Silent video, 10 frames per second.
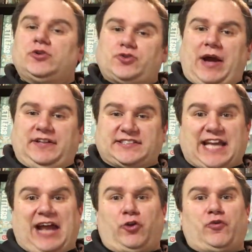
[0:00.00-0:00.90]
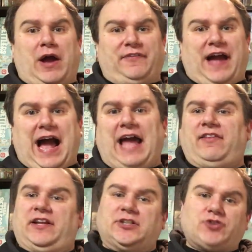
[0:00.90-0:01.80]
trying to scatter throughout the
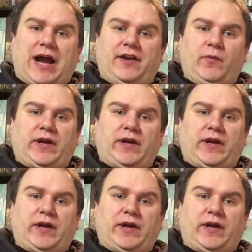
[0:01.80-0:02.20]
island and try to